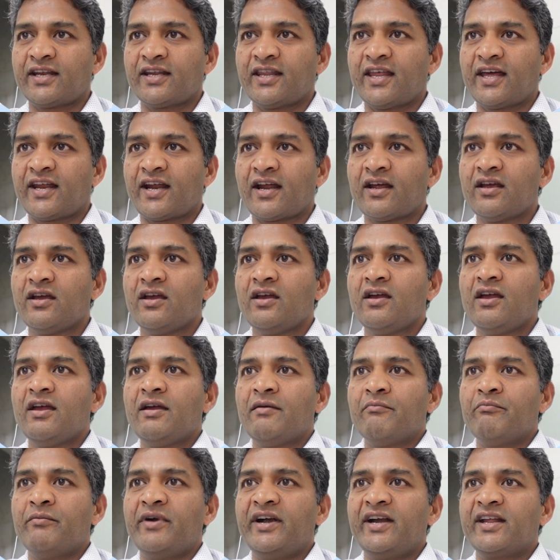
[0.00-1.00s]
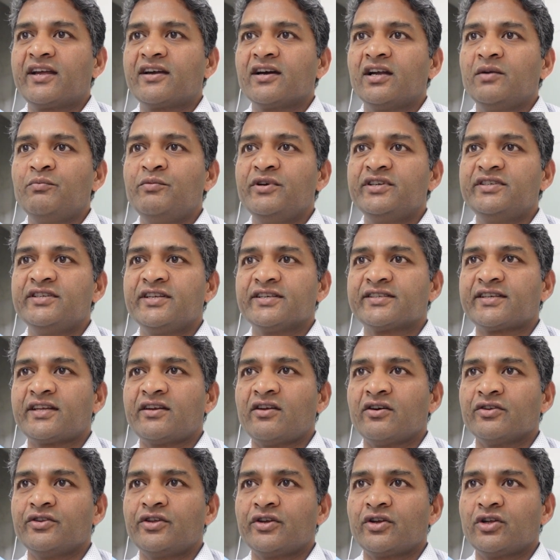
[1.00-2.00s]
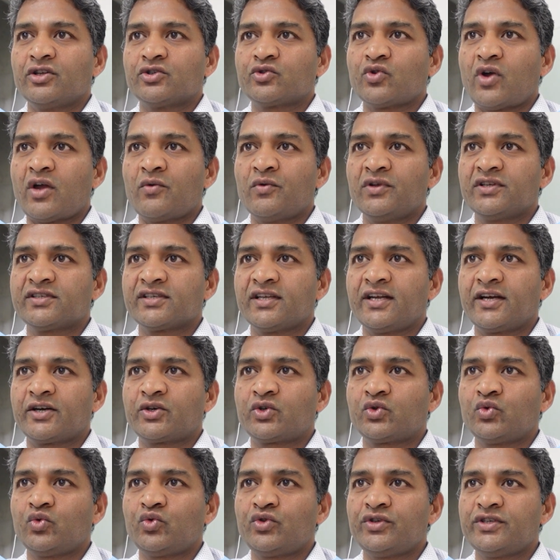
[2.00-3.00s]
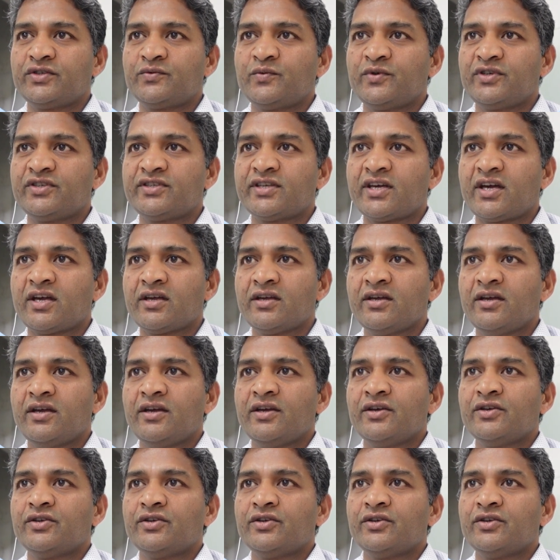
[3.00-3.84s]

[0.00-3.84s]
and there are medical, business and other also. I will select tourist visa.